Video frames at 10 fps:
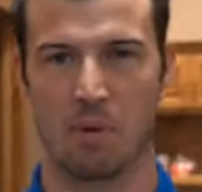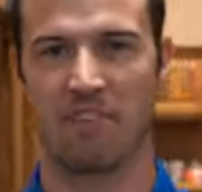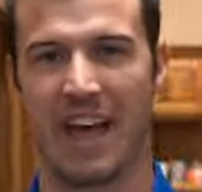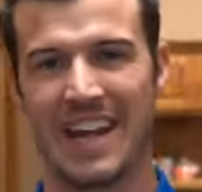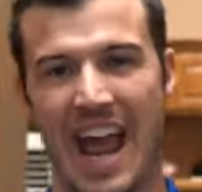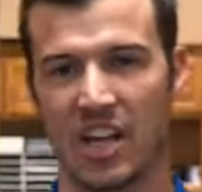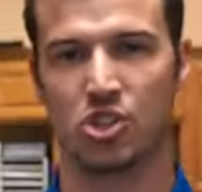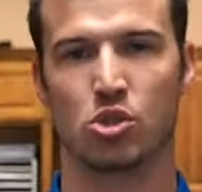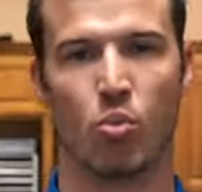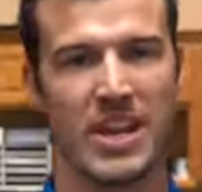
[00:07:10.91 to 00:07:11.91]
We've had to add
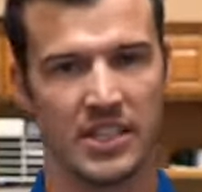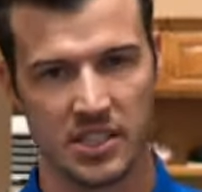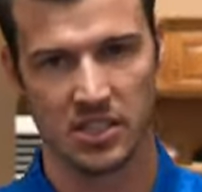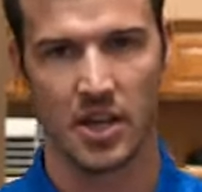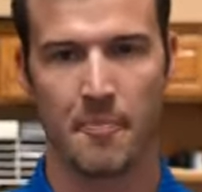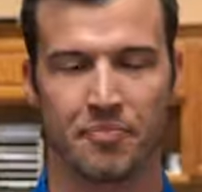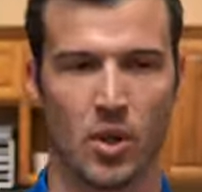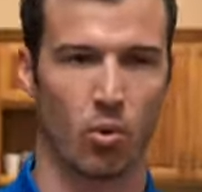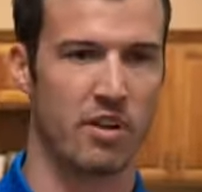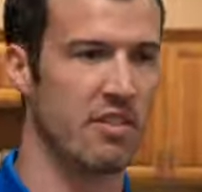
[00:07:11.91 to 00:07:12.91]
suites.
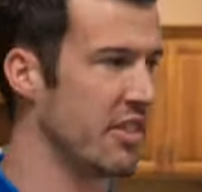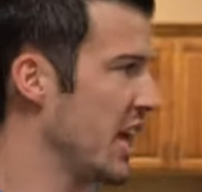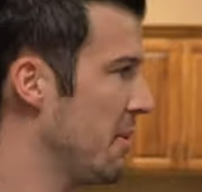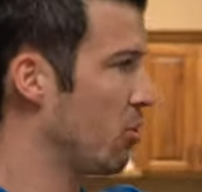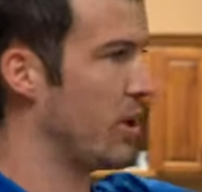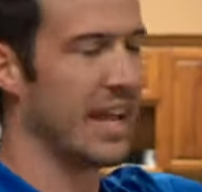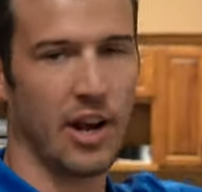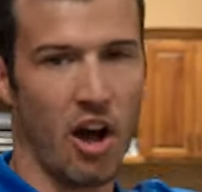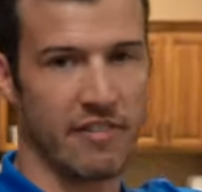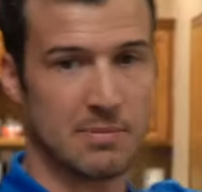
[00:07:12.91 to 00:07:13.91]
We're even thinking about renting an
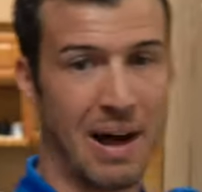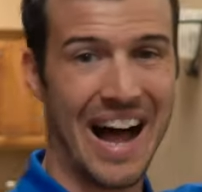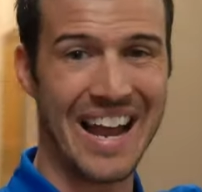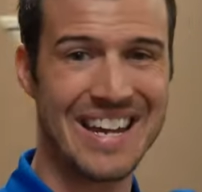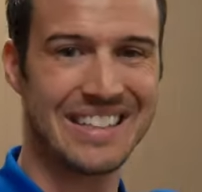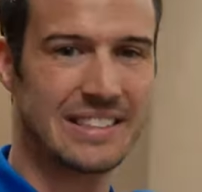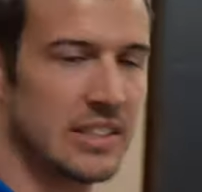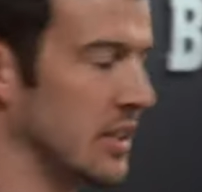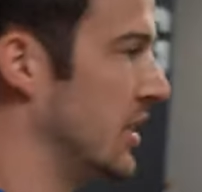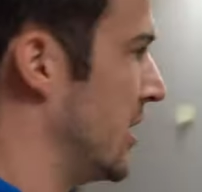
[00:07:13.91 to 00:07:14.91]
office behind
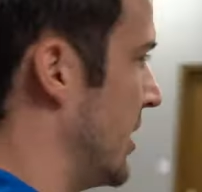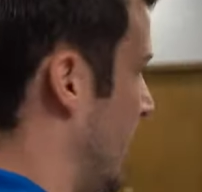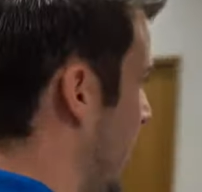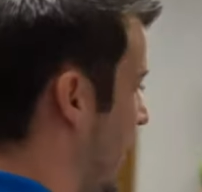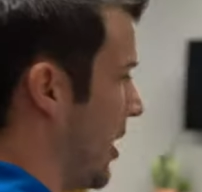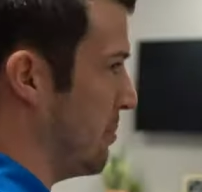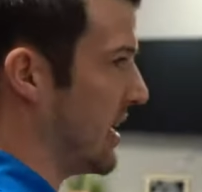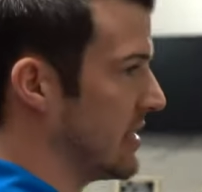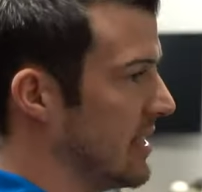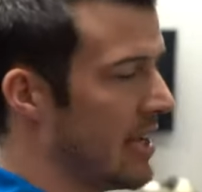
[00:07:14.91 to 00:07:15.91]
us
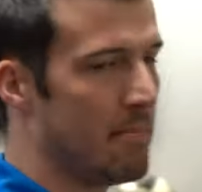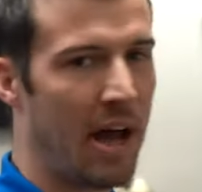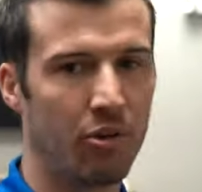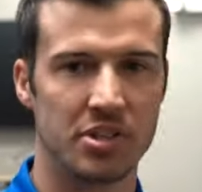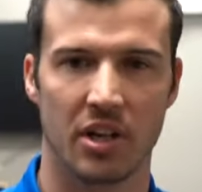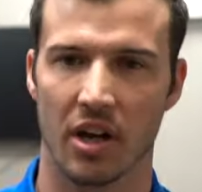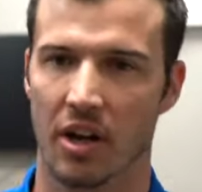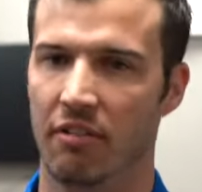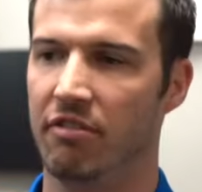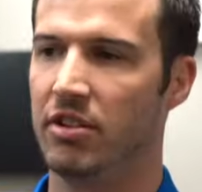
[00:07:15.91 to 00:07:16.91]
because of the amount
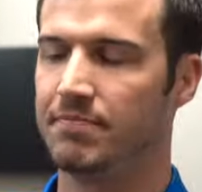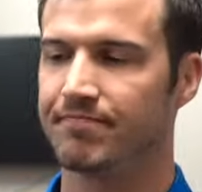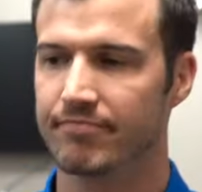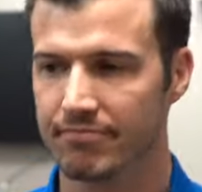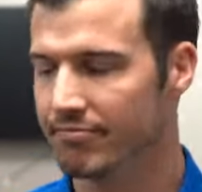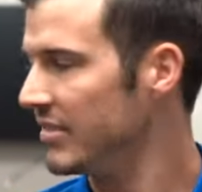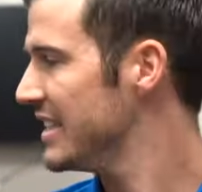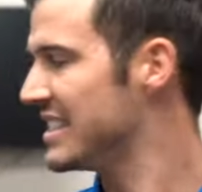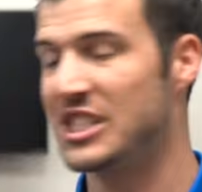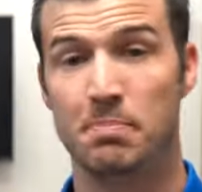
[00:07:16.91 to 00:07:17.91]
of
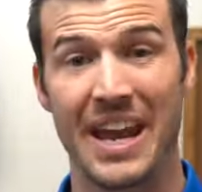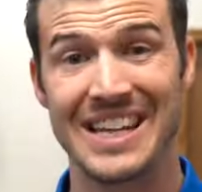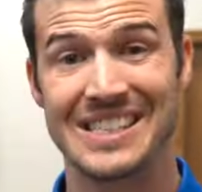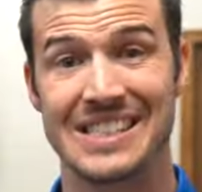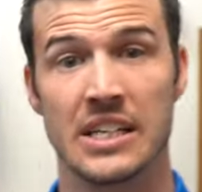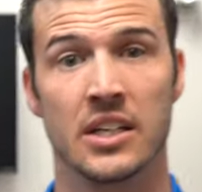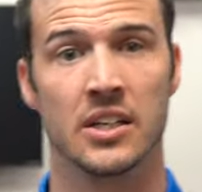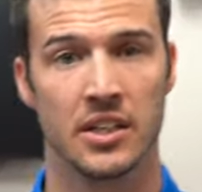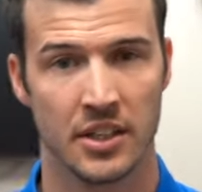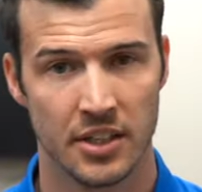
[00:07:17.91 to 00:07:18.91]
space
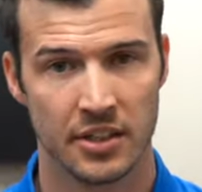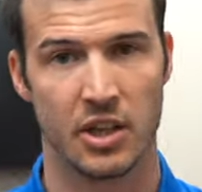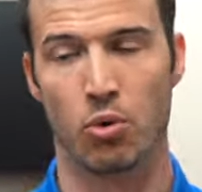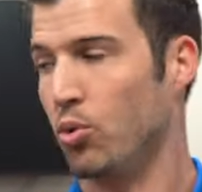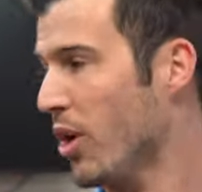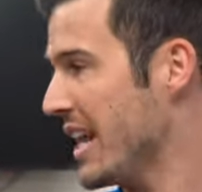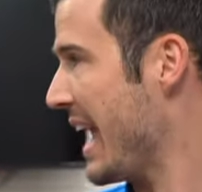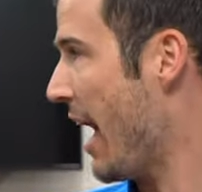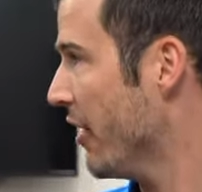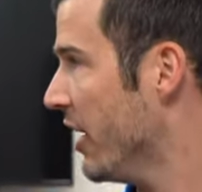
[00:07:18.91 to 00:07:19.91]
that we're running
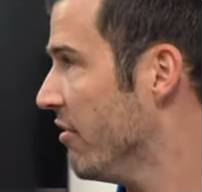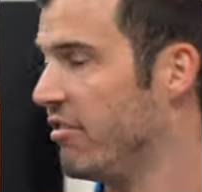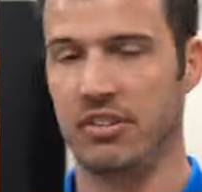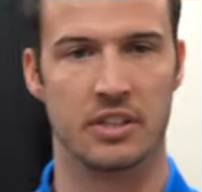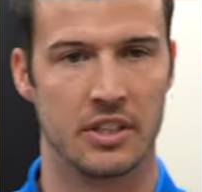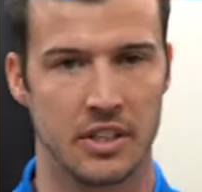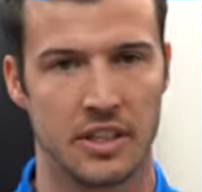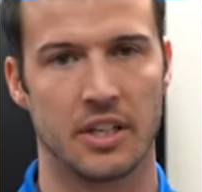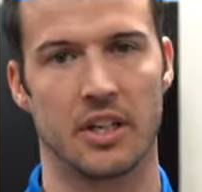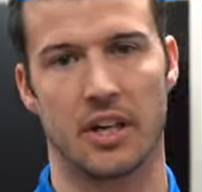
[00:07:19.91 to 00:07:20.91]
out of.
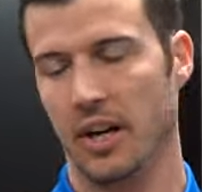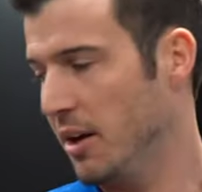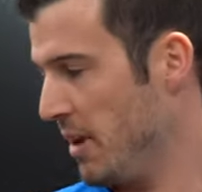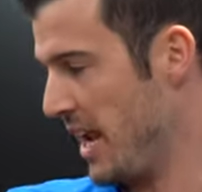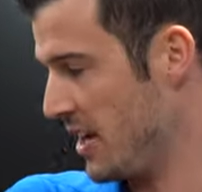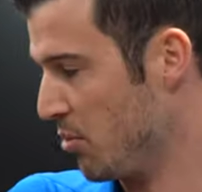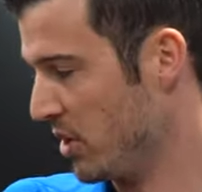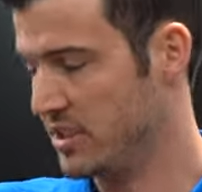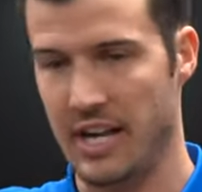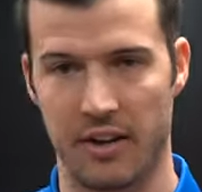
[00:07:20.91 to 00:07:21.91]
Andy
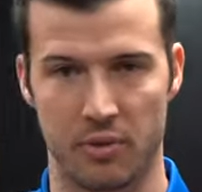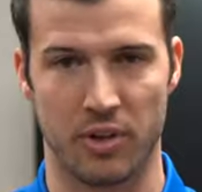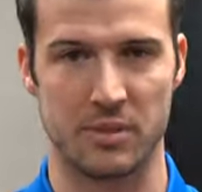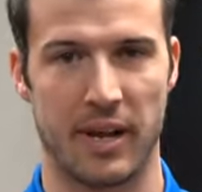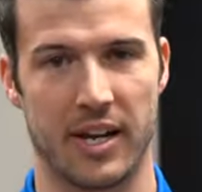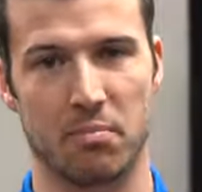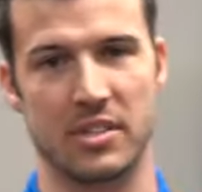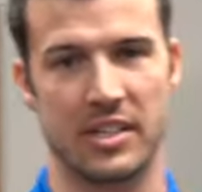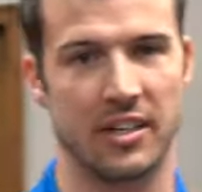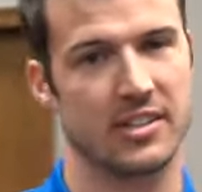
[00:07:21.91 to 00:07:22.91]
runs down and then runs back up the
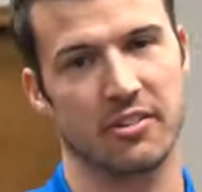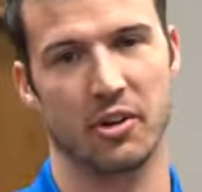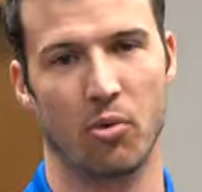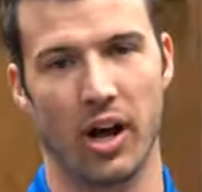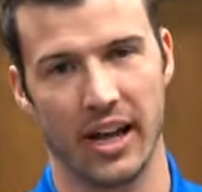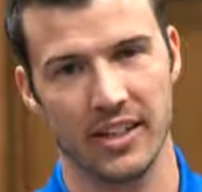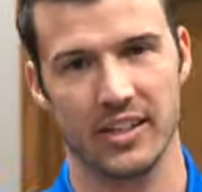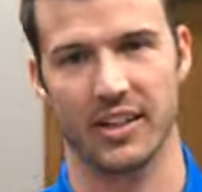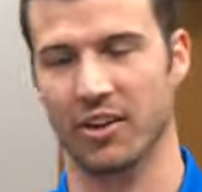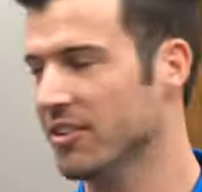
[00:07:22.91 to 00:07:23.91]
stairs. I don't know why,
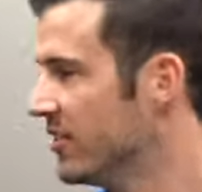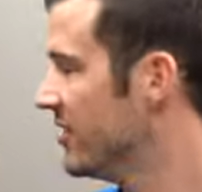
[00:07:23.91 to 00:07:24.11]
you know.